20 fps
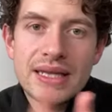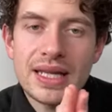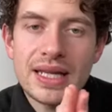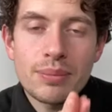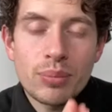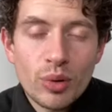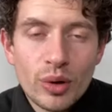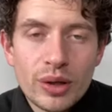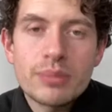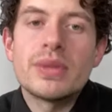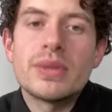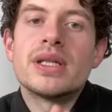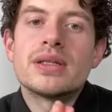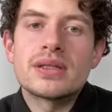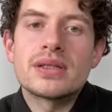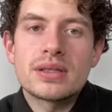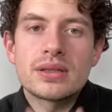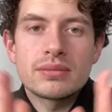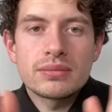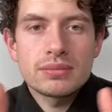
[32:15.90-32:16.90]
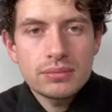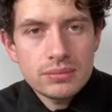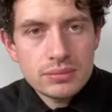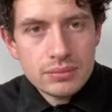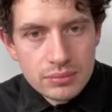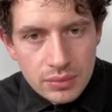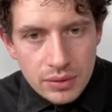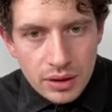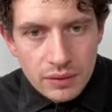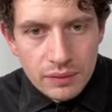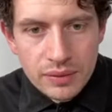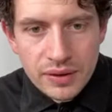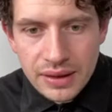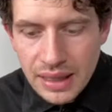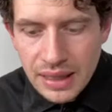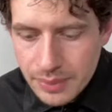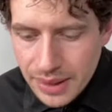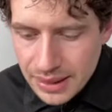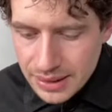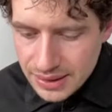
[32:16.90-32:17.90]
the appointments. Hopefully
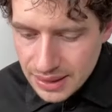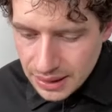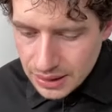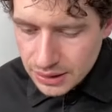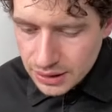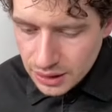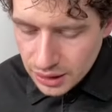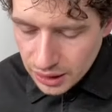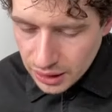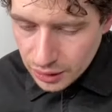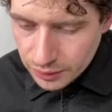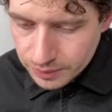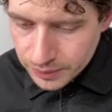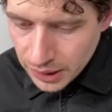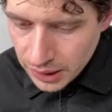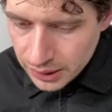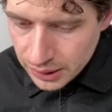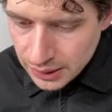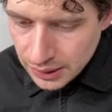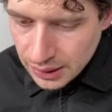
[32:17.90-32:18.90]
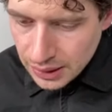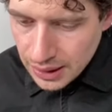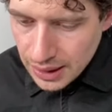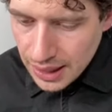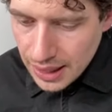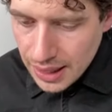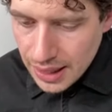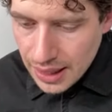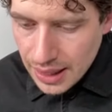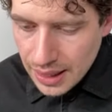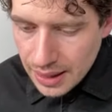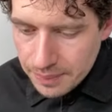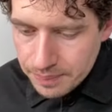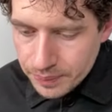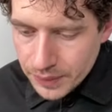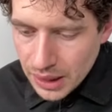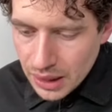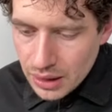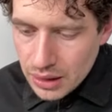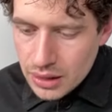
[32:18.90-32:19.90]
that makes sense to you.
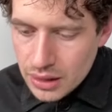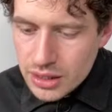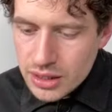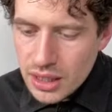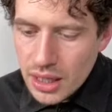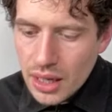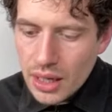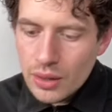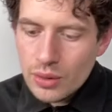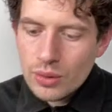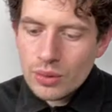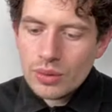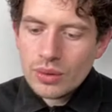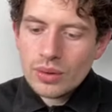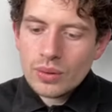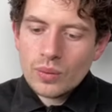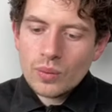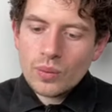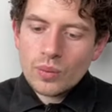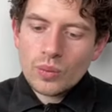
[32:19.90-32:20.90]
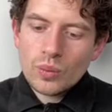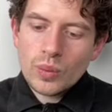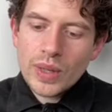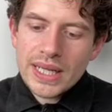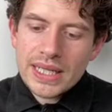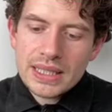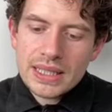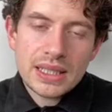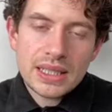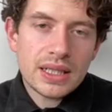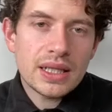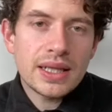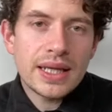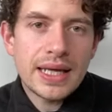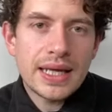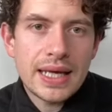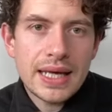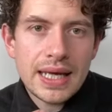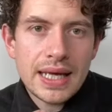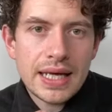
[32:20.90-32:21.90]
So when
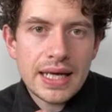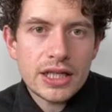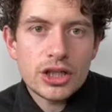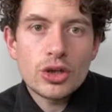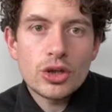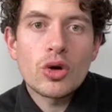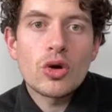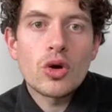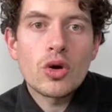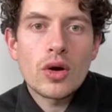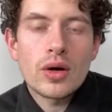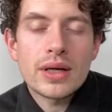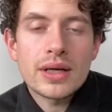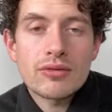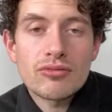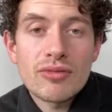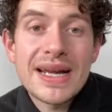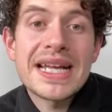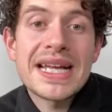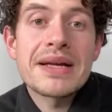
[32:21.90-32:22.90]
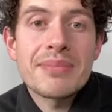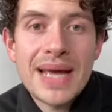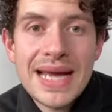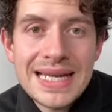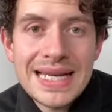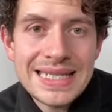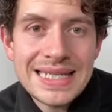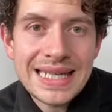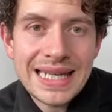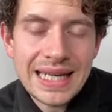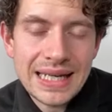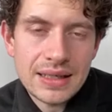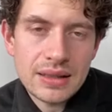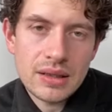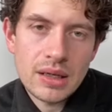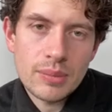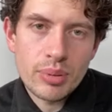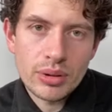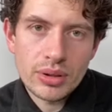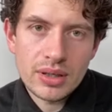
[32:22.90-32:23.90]
you're recommending
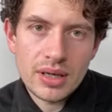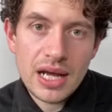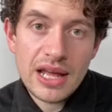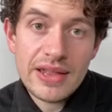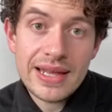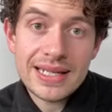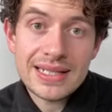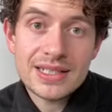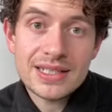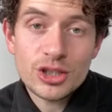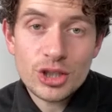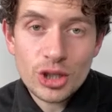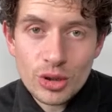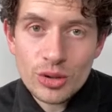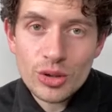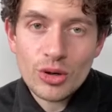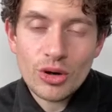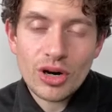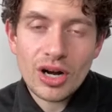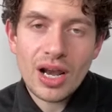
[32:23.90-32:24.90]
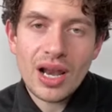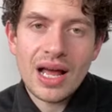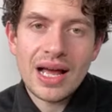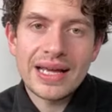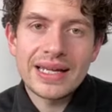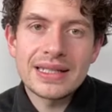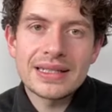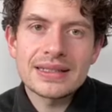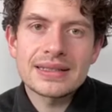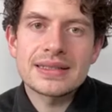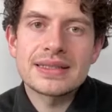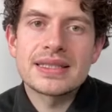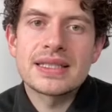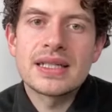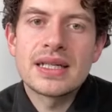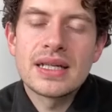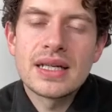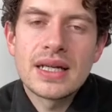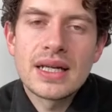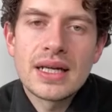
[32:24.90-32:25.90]
a product like this to your clients,
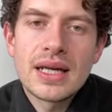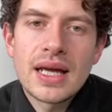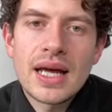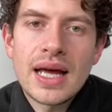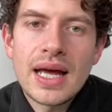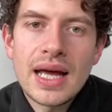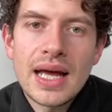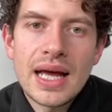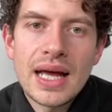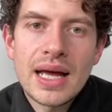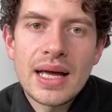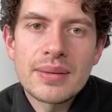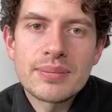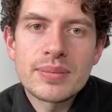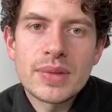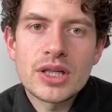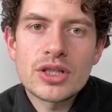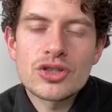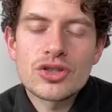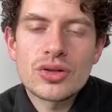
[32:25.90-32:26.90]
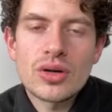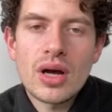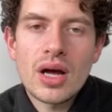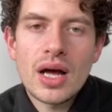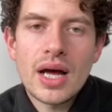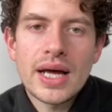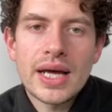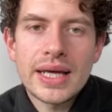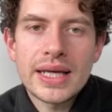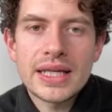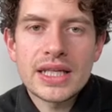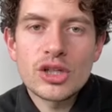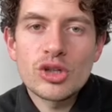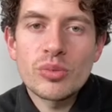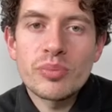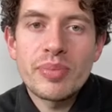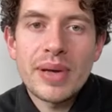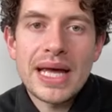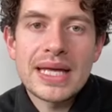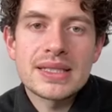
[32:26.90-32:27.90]
try your
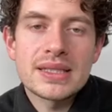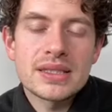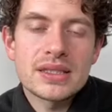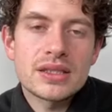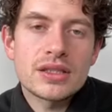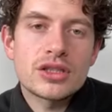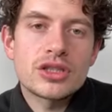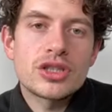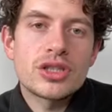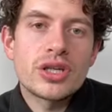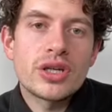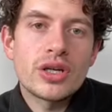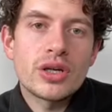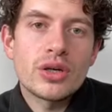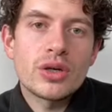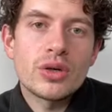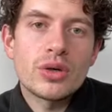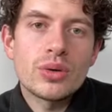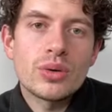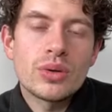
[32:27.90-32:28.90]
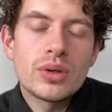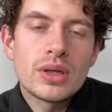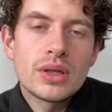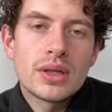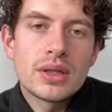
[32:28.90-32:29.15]
best to